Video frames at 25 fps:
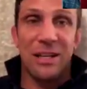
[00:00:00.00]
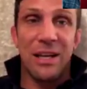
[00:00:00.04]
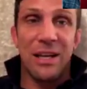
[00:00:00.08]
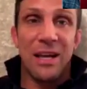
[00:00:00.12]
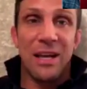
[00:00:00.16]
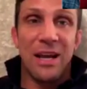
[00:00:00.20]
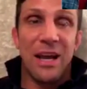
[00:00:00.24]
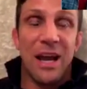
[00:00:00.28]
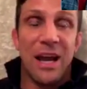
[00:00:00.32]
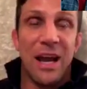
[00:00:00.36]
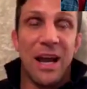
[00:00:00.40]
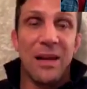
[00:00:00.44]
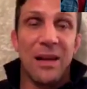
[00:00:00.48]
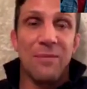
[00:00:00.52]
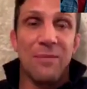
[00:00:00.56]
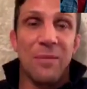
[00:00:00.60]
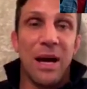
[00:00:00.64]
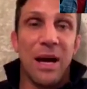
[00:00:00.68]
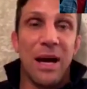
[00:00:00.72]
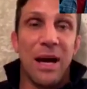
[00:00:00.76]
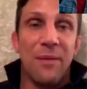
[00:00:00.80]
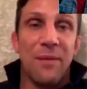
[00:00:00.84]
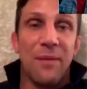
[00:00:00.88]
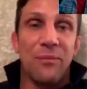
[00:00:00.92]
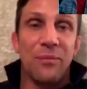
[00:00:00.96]

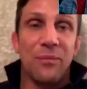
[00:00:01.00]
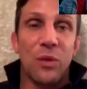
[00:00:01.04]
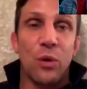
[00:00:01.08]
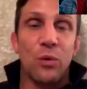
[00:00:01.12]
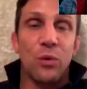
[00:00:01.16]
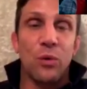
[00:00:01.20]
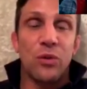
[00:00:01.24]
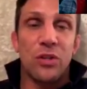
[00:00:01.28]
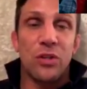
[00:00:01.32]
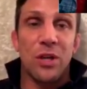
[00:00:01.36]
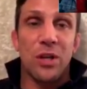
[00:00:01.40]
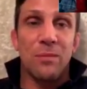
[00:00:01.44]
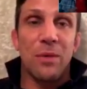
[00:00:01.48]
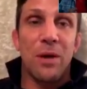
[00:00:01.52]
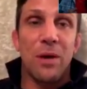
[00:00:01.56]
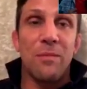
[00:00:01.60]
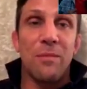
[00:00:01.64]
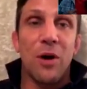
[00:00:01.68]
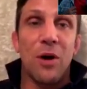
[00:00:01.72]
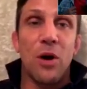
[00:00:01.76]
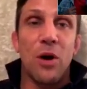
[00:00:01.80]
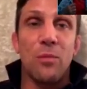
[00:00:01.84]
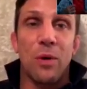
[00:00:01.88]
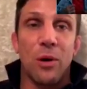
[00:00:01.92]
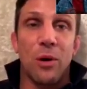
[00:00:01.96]
And also my
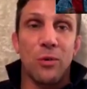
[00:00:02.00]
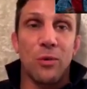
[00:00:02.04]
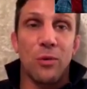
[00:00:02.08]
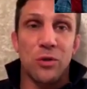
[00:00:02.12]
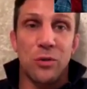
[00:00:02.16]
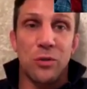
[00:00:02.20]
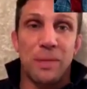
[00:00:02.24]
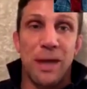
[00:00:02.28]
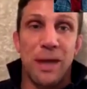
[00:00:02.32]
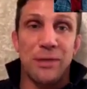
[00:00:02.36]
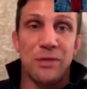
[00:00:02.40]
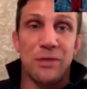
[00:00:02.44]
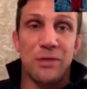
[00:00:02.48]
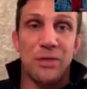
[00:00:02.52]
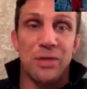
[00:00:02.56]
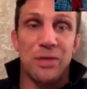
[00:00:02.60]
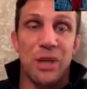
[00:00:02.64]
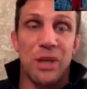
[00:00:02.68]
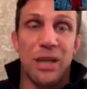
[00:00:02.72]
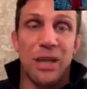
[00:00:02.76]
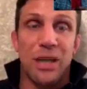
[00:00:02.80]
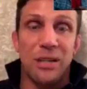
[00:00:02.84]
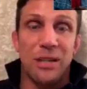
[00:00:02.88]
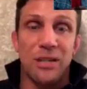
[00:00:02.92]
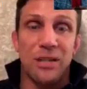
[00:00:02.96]
mobile was about to
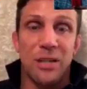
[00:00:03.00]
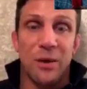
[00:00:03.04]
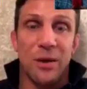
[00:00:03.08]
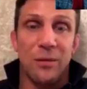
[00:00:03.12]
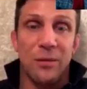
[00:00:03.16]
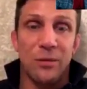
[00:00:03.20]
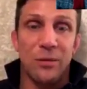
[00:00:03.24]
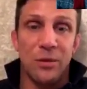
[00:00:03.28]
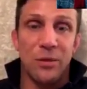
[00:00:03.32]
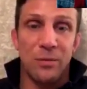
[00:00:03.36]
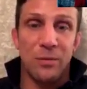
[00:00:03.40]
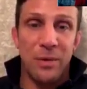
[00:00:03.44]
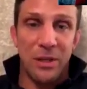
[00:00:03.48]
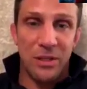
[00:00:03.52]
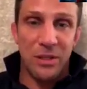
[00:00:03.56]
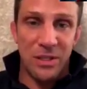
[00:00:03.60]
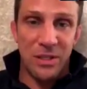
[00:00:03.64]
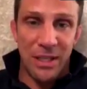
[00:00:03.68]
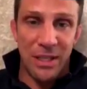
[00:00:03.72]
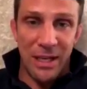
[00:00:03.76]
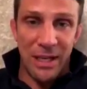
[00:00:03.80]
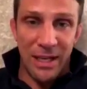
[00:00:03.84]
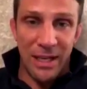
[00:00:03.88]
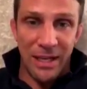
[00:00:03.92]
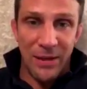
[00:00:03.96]
die, so I was a bit
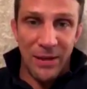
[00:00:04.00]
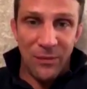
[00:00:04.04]
silly.